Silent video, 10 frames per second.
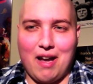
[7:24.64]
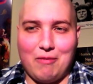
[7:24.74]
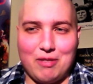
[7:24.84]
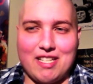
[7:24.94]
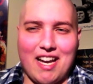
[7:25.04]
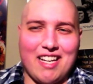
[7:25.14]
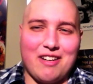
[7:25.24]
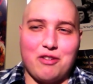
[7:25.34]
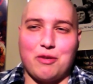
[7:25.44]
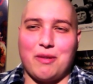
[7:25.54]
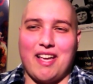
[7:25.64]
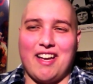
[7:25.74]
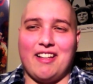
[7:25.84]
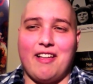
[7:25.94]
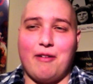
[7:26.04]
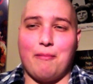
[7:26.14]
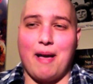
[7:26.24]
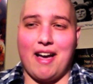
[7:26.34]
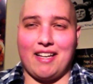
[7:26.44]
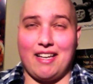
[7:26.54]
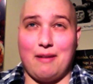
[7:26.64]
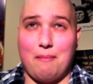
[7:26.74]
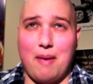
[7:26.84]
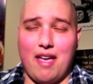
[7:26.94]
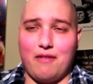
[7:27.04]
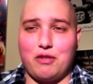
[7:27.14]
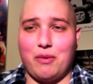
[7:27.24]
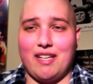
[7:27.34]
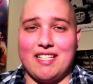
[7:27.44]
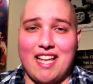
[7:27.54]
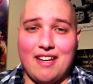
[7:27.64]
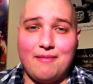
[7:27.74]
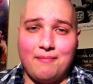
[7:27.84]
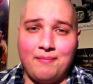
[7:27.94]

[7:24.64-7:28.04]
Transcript: was diagnosed with ALL back in May of 2010,